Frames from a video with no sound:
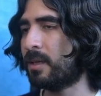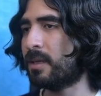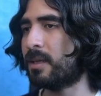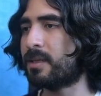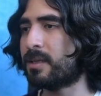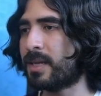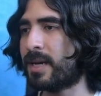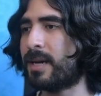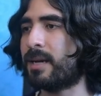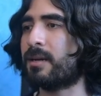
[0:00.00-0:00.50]

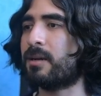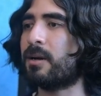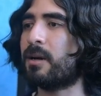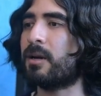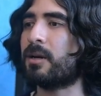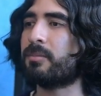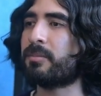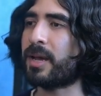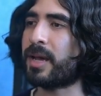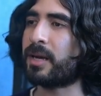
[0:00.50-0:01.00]
Attack
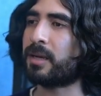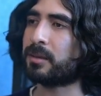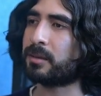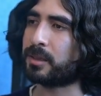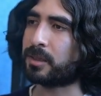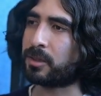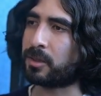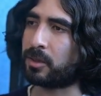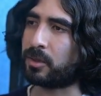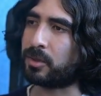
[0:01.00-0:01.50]

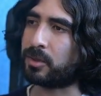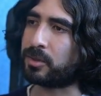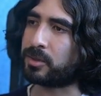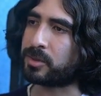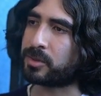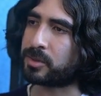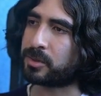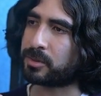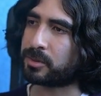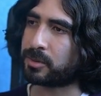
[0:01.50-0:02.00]
automatically
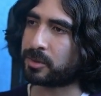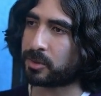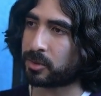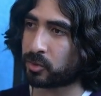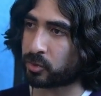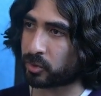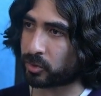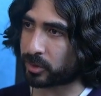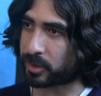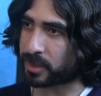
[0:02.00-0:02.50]
calls
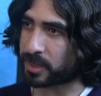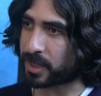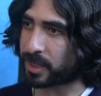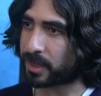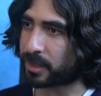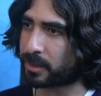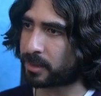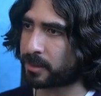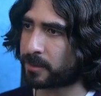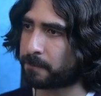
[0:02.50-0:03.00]
ogre
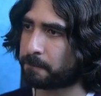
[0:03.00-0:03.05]
attack.